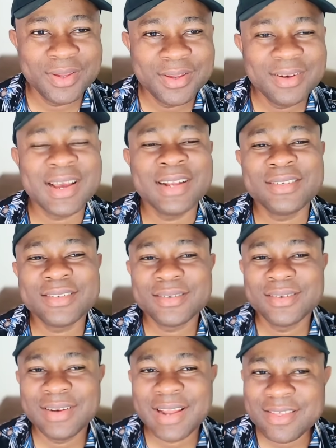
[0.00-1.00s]
that
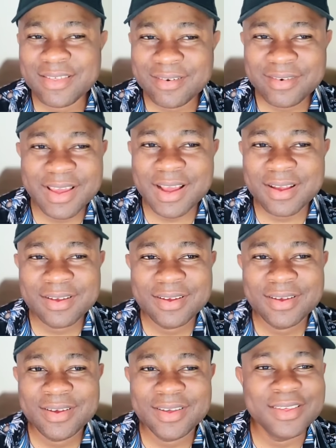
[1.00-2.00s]
Nigeria
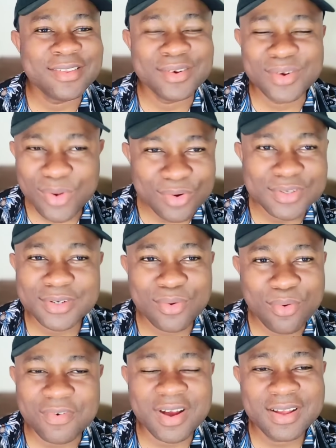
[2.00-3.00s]
is not
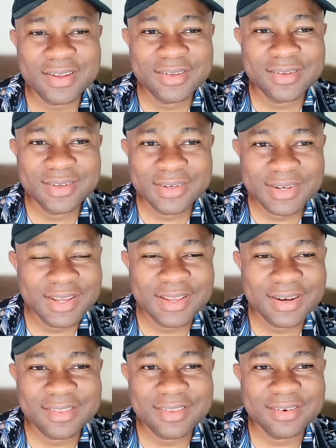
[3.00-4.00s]
over? Take a
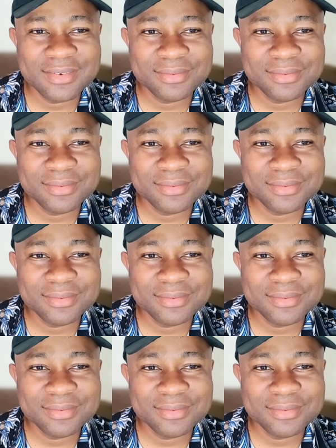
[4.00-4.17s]
listen.